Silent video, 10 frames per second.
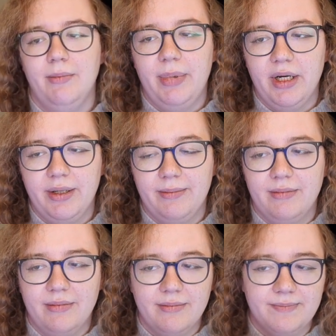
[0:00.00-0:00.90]
But
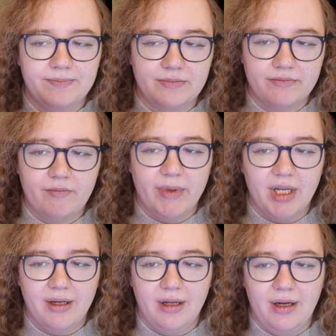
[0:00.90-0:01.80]

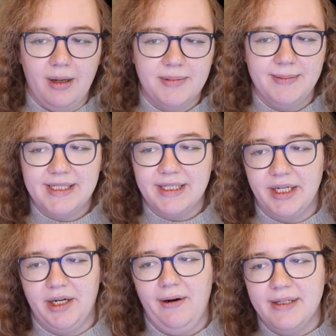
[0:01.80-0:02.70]
optimistic
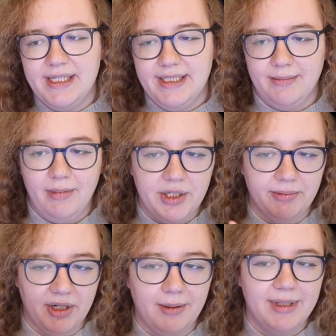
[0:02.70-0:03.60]
concurrency is a much
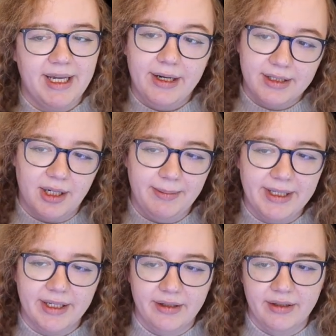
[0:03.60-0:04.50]
more complicated
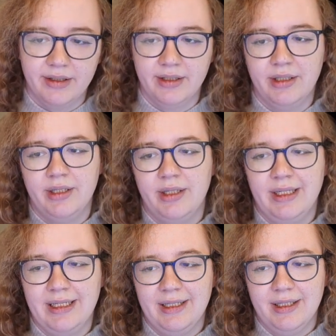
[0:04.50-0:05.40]
topic.
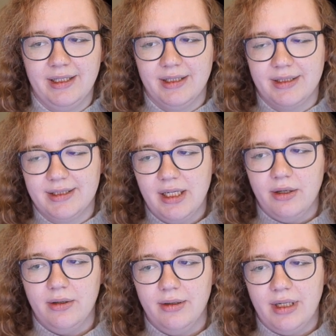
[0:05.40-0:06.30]

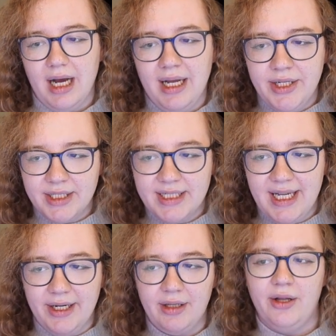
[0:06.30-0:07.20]
So I just
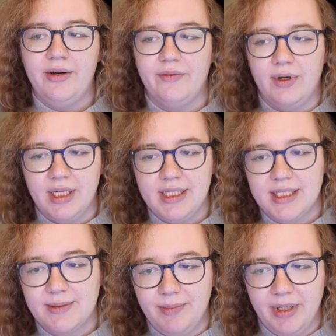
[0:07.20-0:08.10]
said a lot of
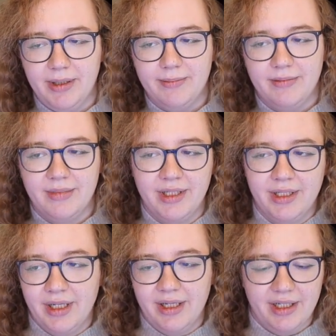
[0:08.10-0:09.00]
words, but
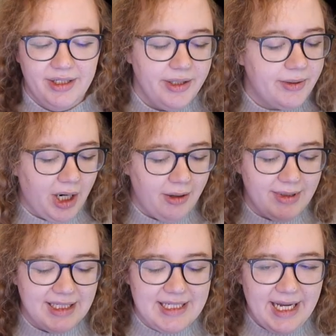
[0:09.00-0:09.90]
you can't
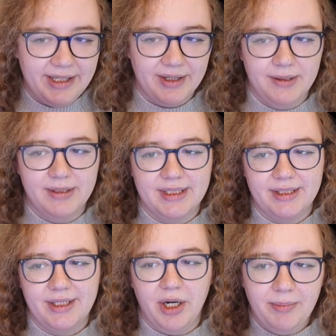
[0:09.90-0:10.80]
really take those
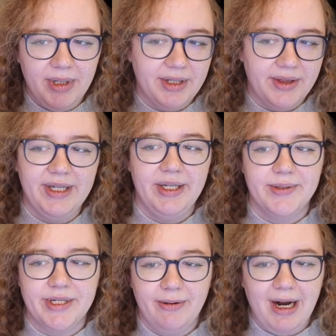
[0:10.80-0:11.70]
and go build a thing
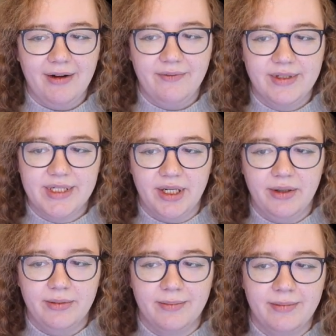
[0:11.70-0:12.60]
using Raft,
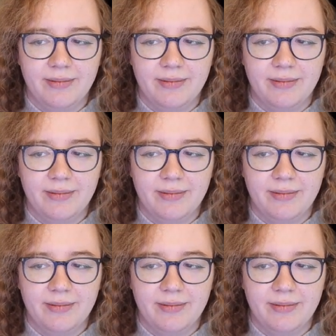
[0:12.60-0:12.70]
so